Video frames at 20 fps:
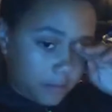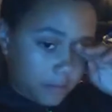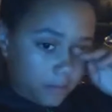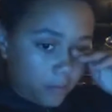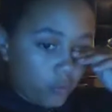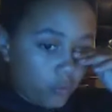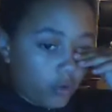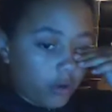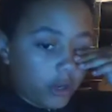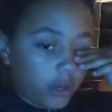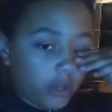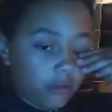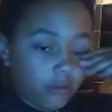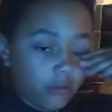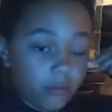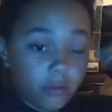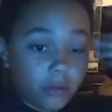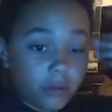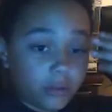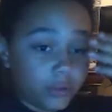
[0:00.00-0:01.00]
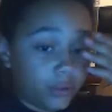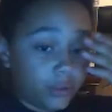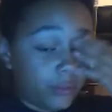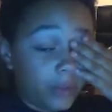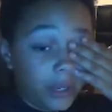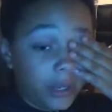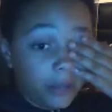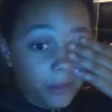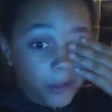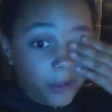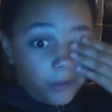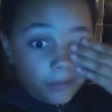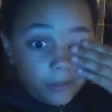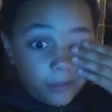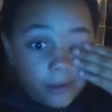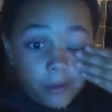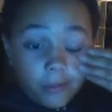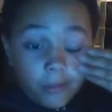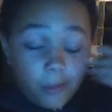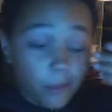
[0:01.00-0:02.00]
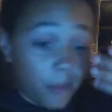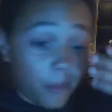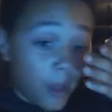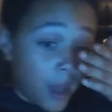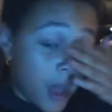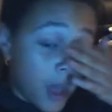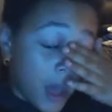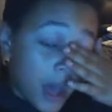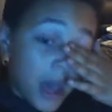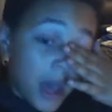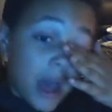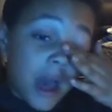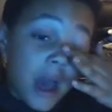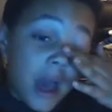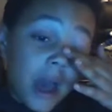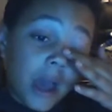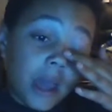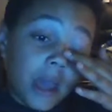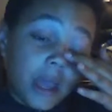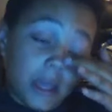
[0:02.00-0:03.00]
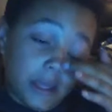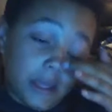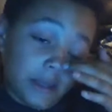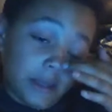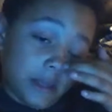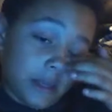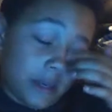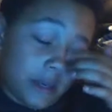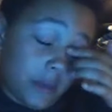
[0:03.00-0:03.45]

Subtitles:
working through the 2 emails problem. And then I